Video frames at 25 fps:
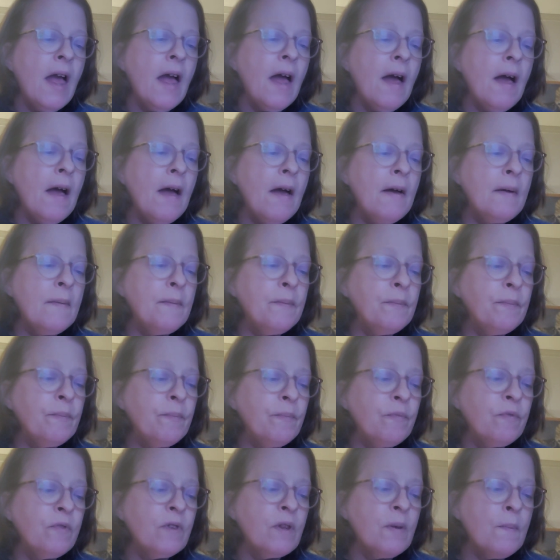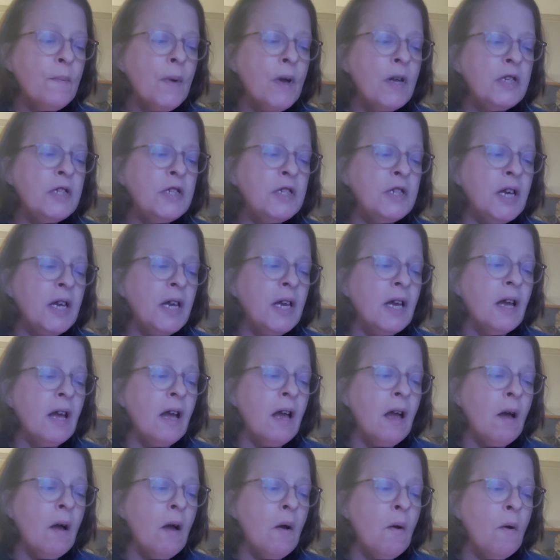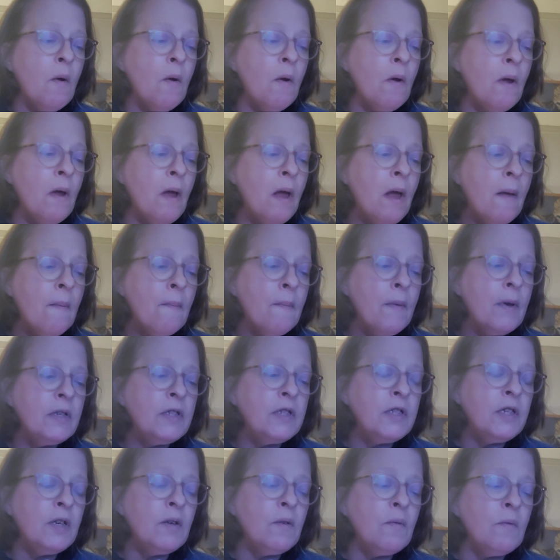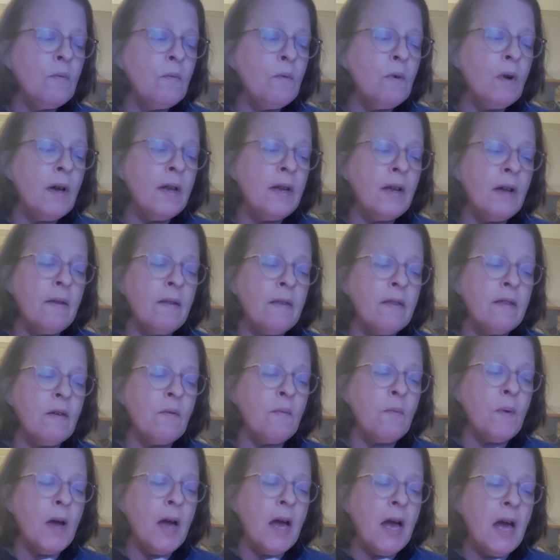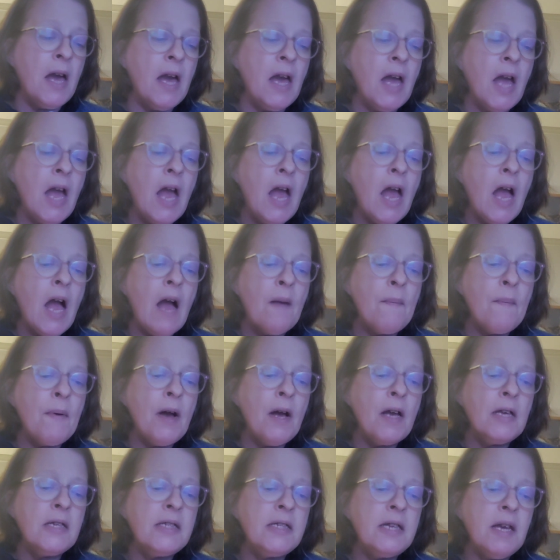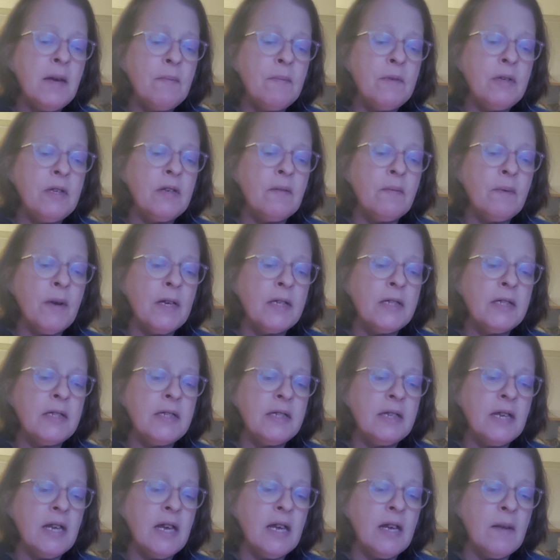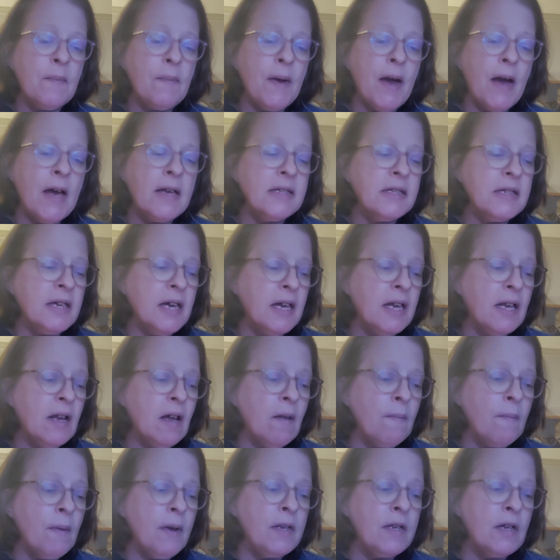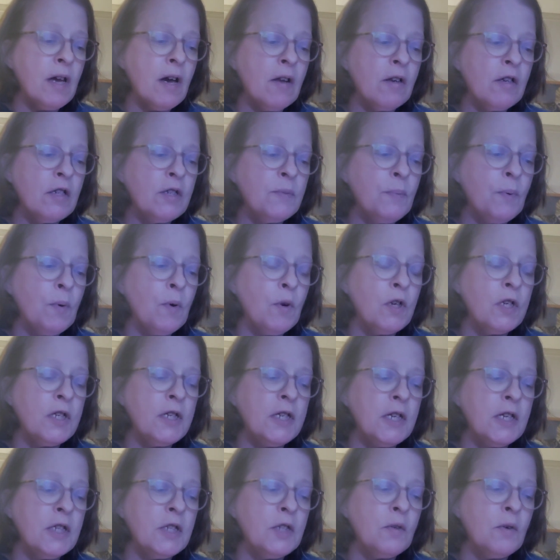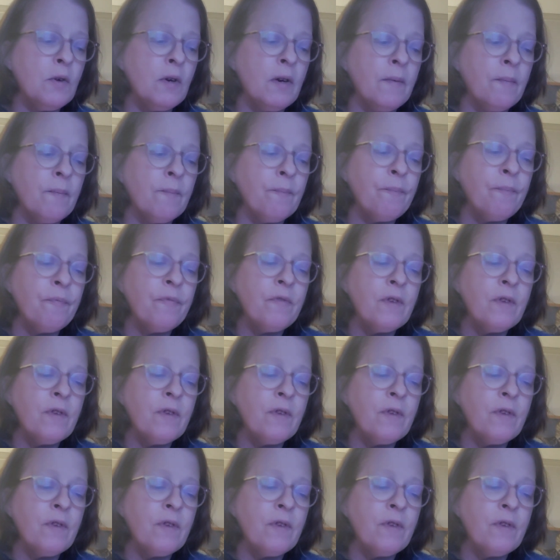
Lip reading: munching one on the way, I pause to empty the rest in a basket on my daughter's porch next door.